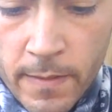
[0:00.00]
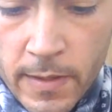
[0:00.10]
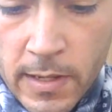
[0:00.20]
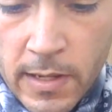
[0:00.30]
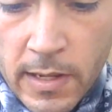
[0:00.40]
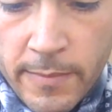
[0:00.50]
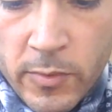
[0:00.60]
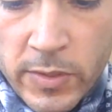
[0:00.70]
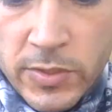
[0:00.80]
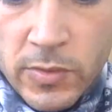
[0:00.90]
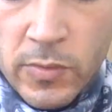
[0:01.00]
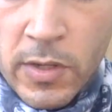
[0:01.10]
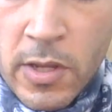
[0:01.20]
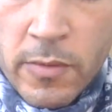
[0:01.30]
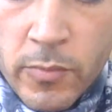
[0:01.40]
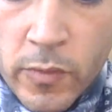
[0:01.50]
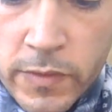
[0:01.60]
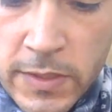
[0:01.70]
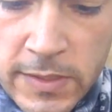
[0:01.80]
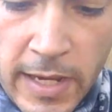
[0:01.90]
I'm going to move to
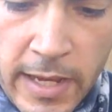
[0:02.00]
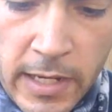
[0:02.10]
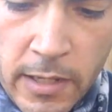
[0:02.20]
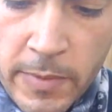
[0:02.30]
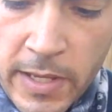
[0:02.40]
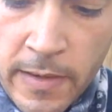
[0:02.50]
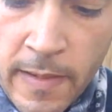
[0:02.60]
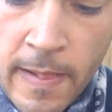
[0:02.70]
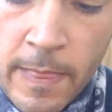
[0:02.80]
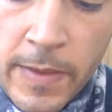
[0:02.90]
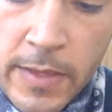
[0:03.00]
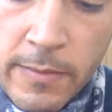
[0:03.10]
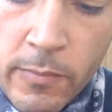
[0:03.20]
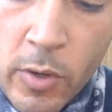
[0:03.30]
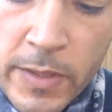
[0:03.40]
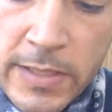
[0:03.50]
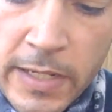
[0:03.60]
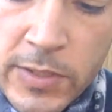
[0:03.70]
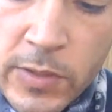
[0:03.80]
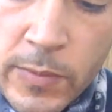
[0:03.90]
the side a little bit, and the moment I
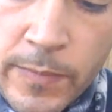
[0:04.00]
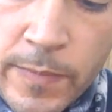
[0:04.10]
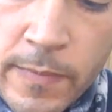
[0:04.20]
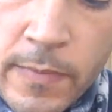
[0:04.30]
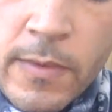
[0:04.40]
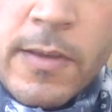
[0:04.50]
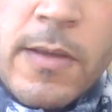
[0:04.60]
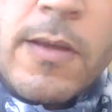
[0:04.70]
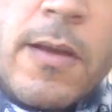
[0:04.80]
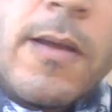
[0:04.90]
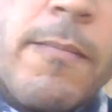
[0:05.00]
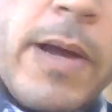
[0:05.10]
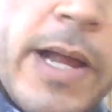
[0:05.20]
do, my